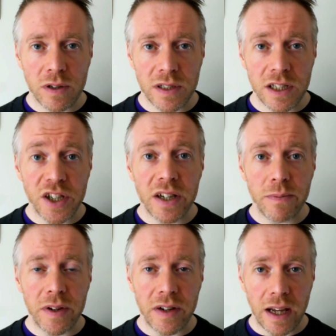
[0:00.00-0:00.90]
looks
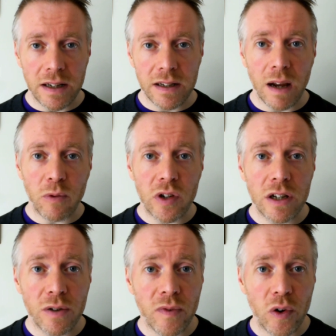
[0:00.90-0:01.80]
legitimate and I'm going to
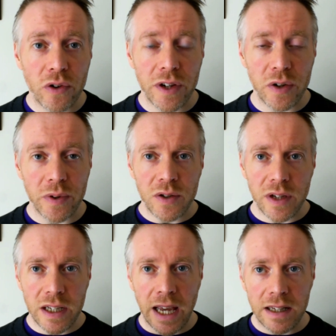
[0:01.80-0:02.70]
look further into it. So
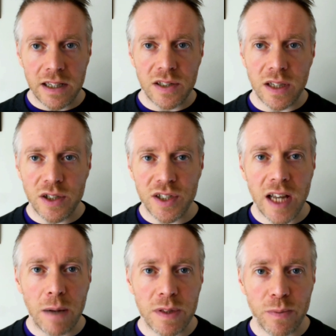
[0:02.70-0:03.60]
again, this just
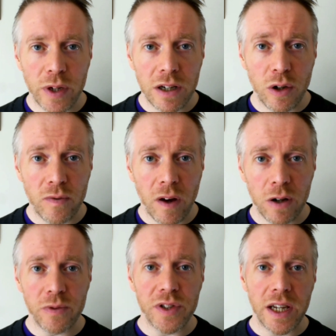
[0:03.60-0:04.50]
helps to bring a new
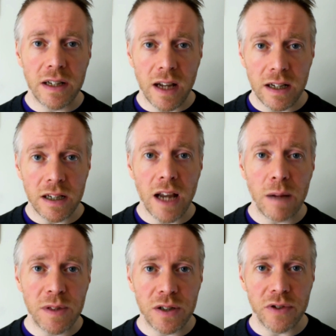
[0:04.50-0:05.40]
follower in, and it
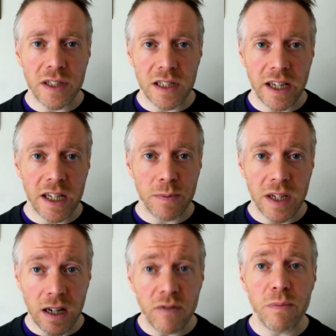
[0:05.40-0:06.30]
helps increase
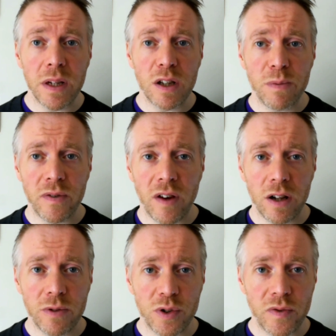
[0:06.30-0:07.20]
engagement and even build up your
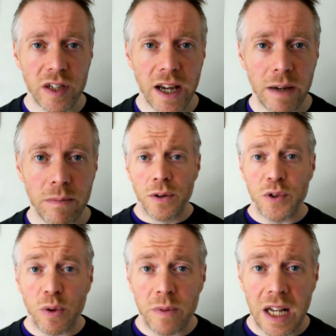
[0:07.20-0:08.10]
followers over time.
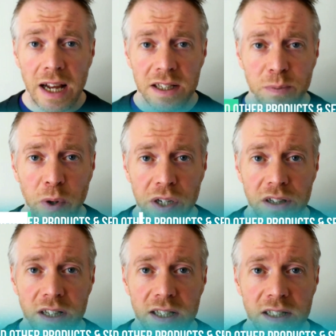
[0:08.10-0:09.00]
So my last point
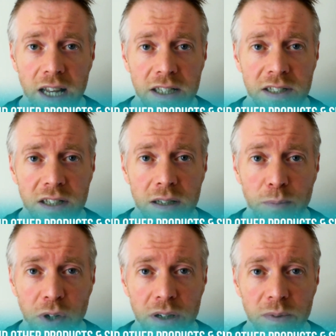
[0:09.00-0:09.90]
on this list,
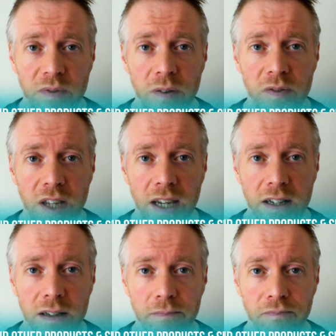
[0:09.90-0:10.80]
point number
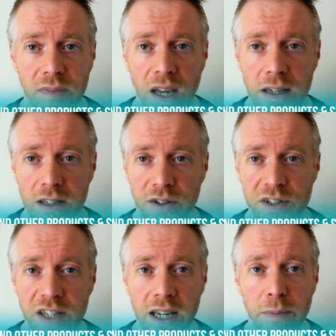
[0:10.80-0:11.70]
15, and it
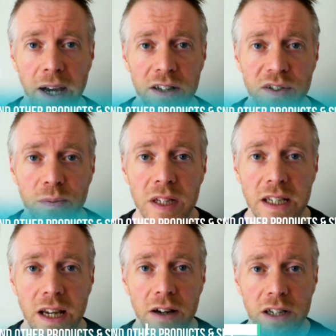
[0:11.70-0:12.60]
does tie back to some of
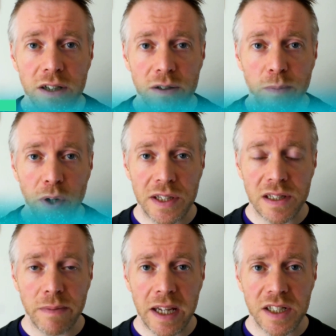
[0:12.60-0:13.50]
the earlier points
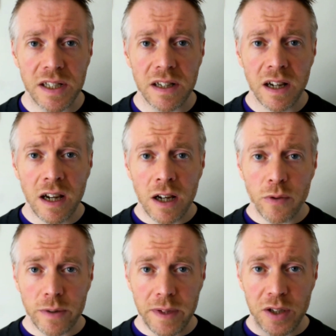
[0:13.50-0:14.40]
I mentioned,
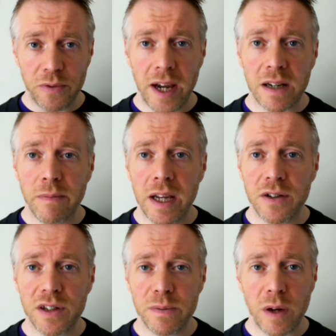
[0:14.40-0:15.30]
would be to recommend
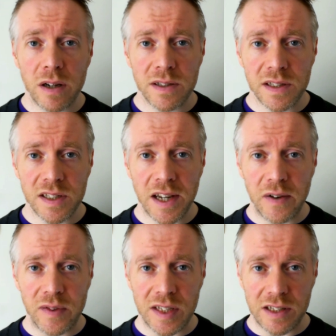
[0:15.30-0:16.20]
other products and
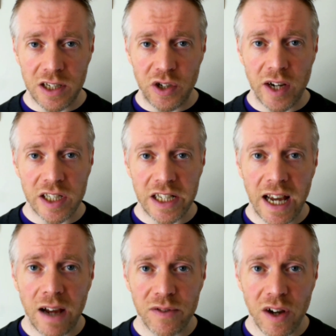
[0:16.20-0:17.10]
services that you actually
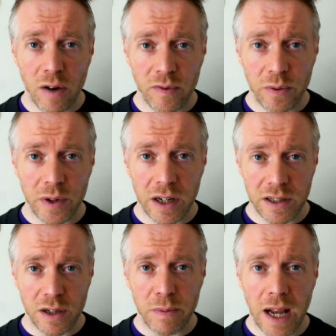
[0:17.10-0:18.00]
have to offer
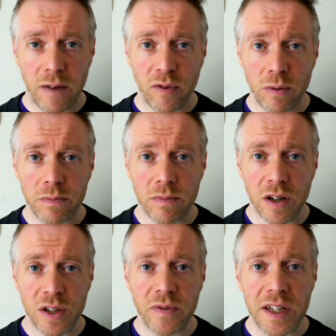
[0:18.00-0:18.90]
on your platform,
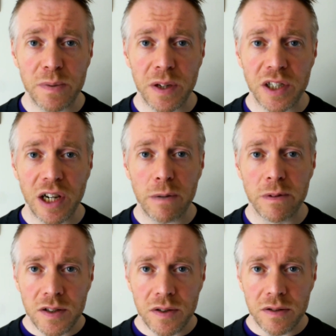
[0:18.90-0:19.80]
on your Facebook shop.
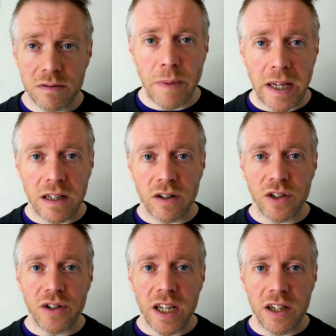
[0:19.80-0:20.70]
So depending on
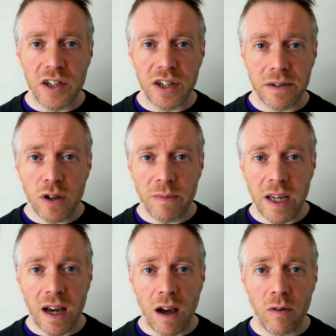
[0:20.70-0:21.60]
your niche, you may
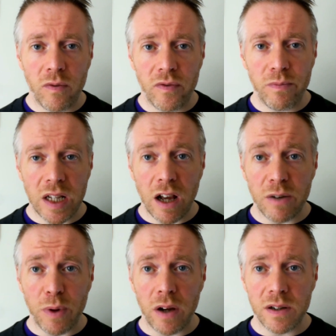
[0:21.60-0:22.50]
have a lot
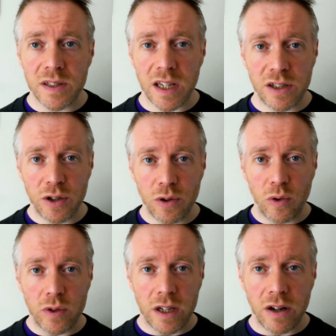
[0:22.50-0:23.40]
of products that you
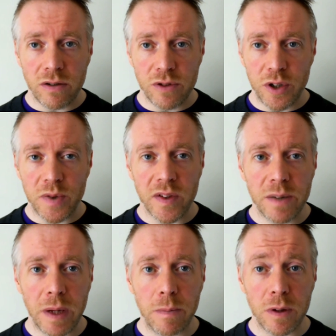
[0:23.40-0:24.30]
know that are useful to
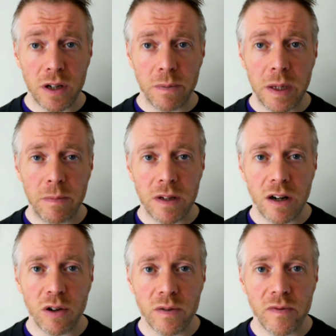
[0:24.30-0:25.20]
people, other people are
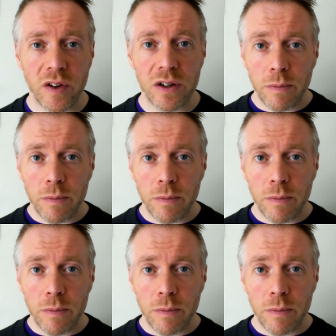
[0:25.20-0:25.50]
looking for,